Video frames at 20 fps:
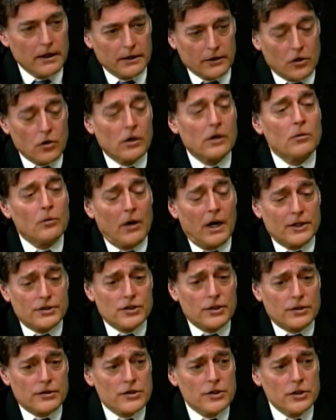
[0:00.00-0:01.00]
a court
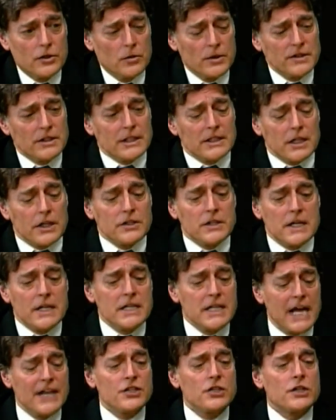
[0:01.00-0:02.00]
watcher too is it doesn't
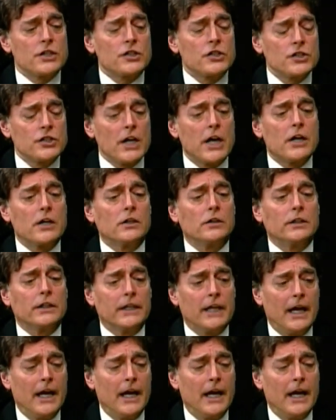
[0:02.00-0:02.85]
necessarily